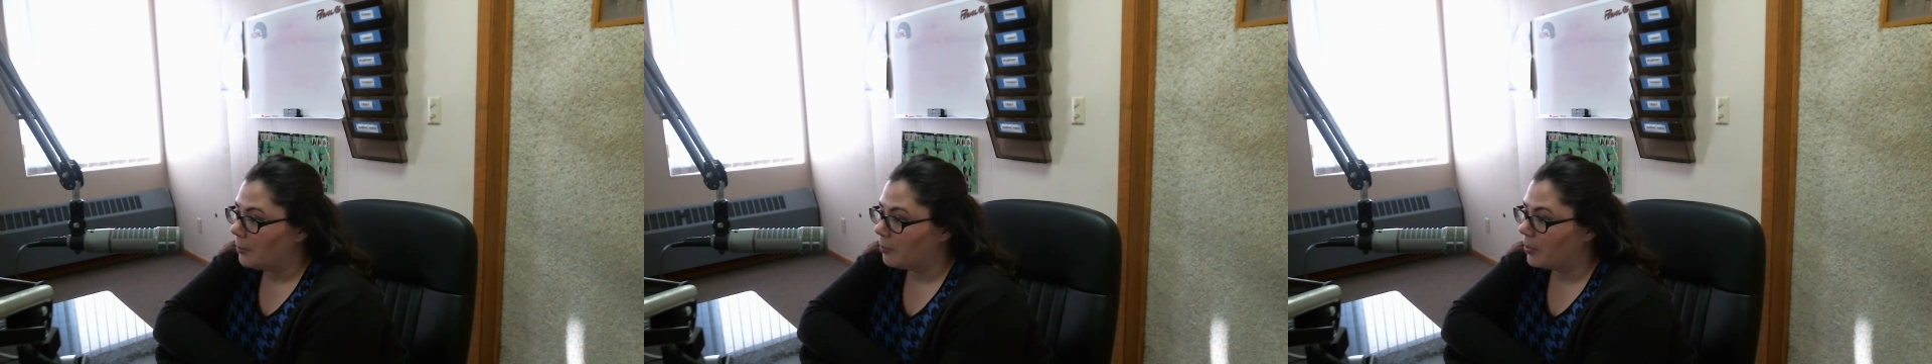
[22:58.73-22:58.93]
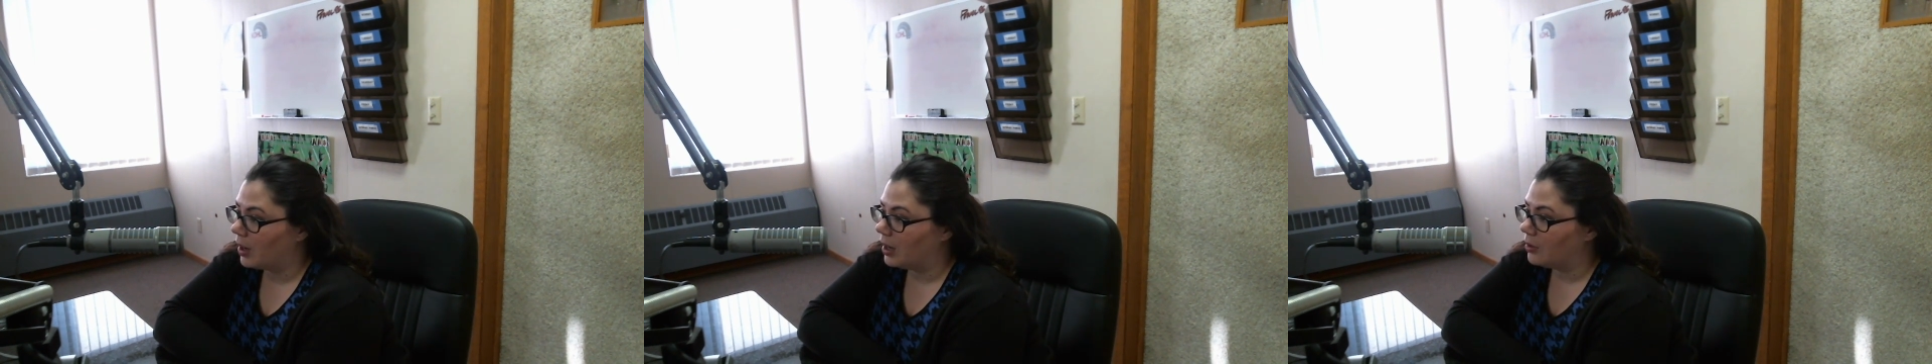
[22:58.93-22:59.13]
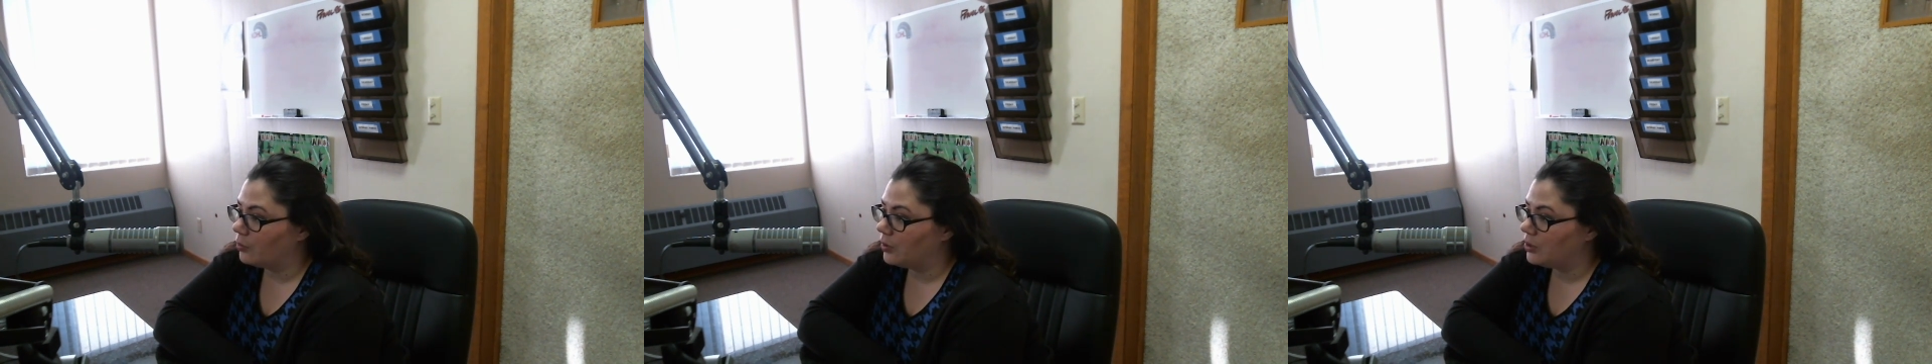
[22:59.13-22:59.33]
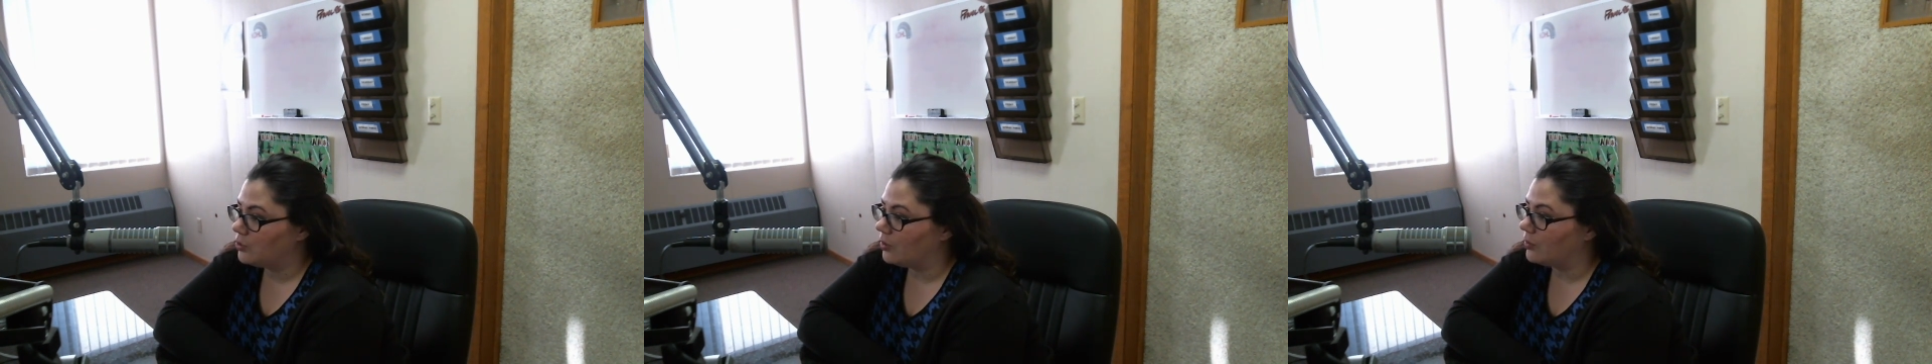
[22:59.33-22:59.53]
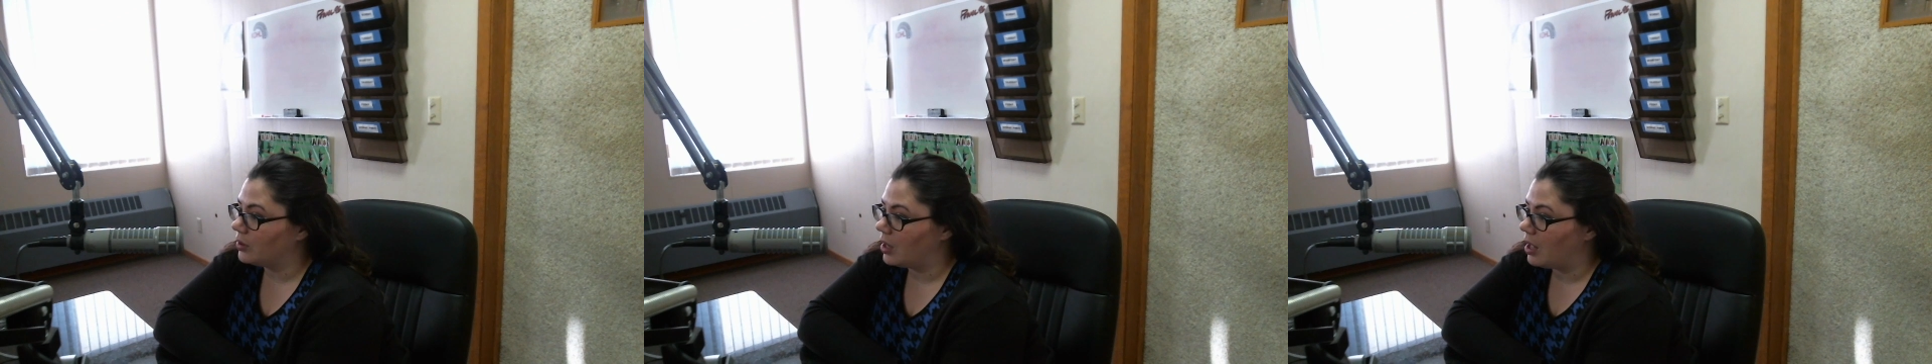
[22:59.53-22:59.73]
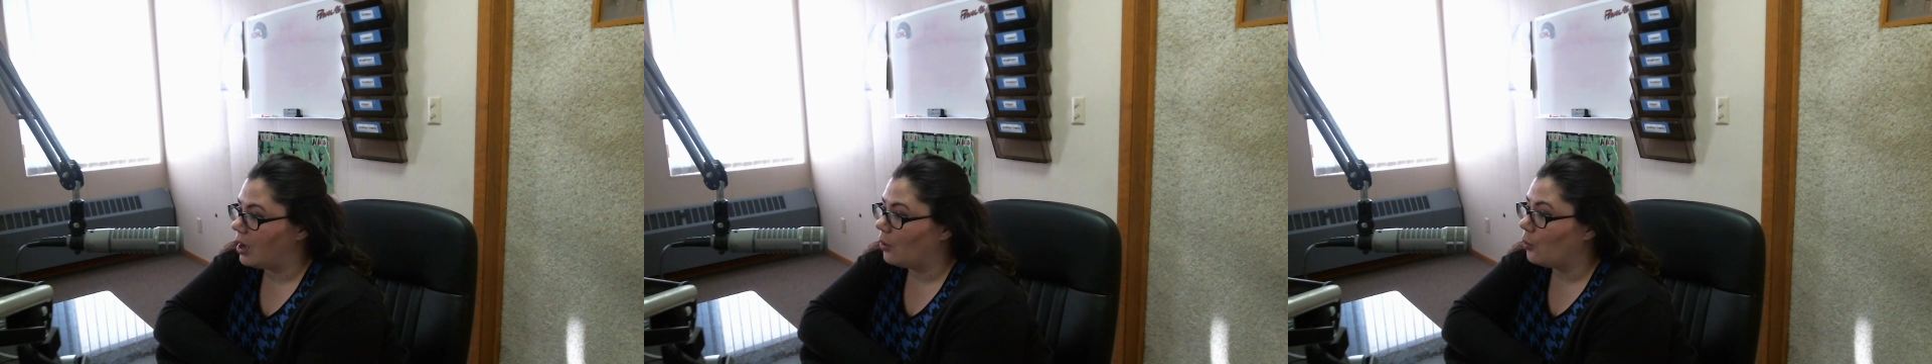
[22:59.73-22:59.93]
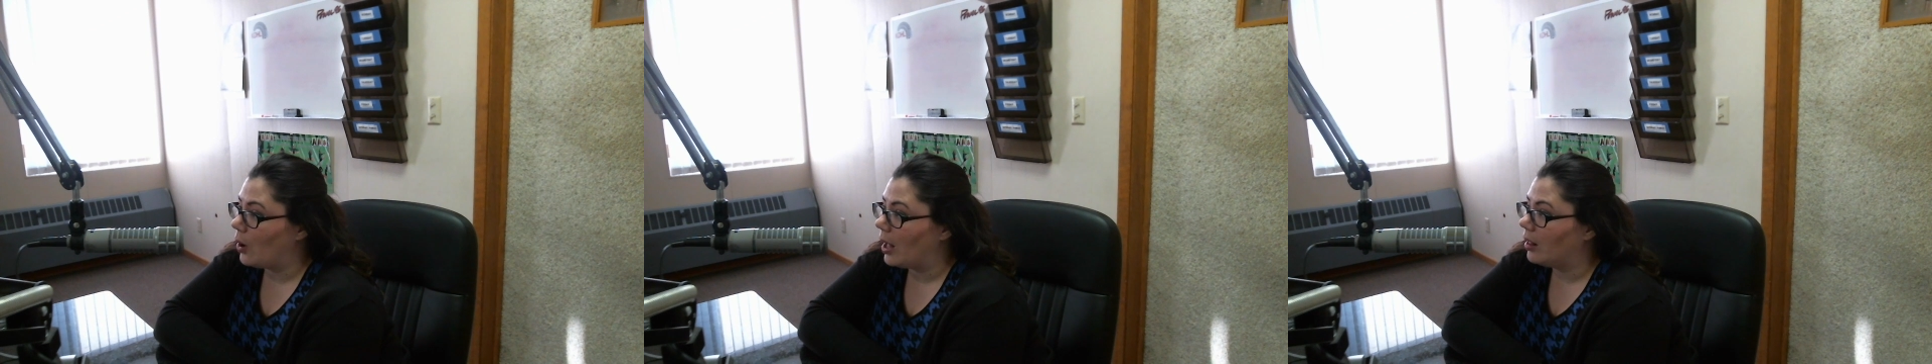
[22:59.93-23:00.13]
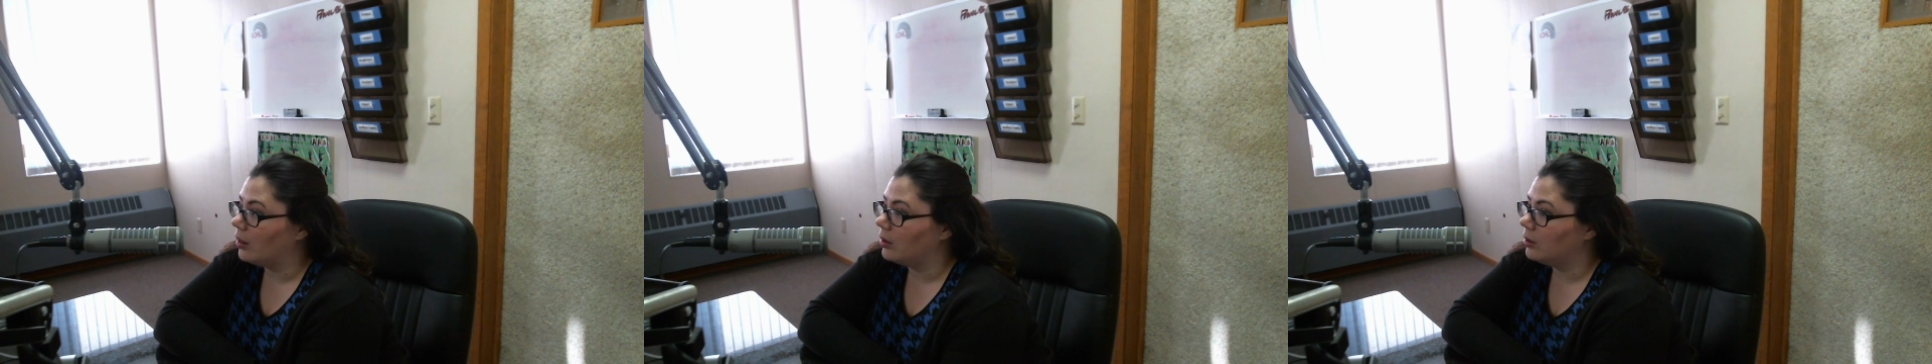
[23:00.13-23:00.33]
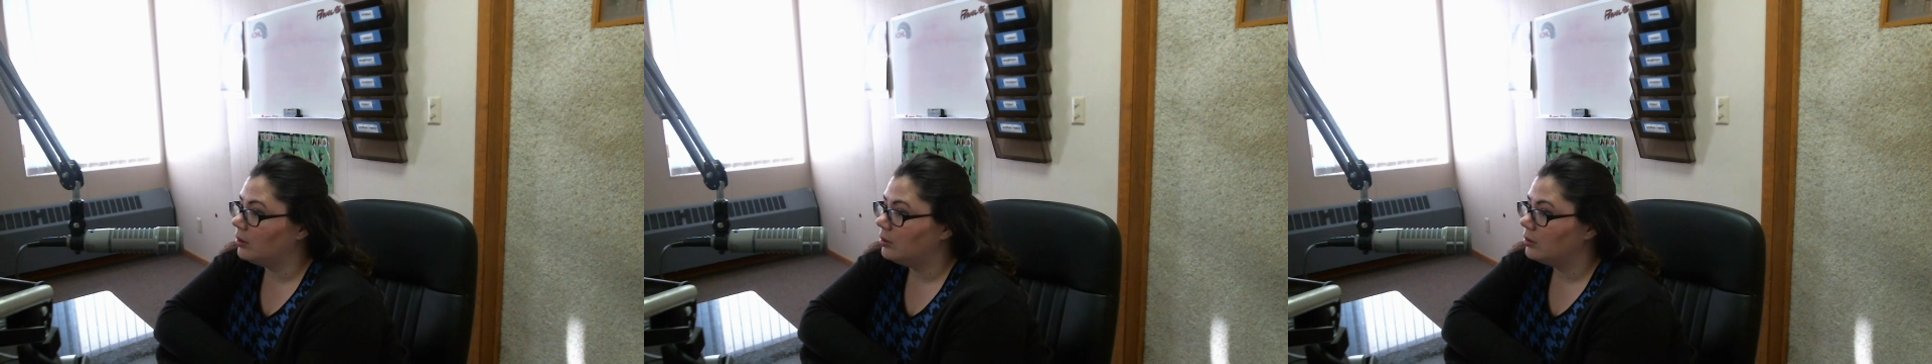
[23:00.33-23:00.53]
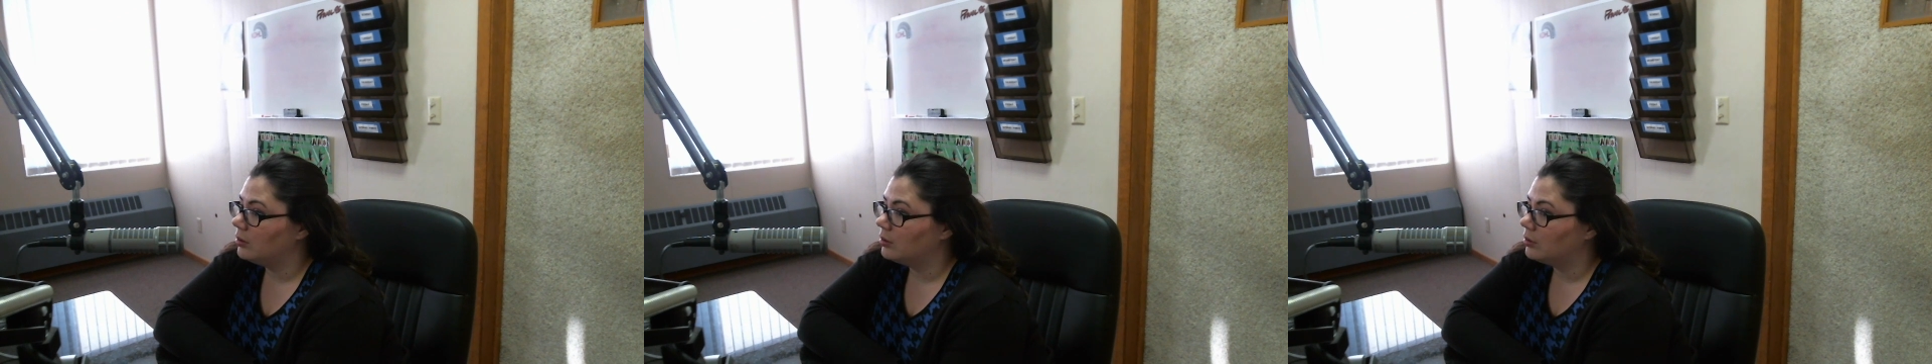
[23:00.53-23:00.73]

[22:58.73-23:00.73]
But we do have a, a well,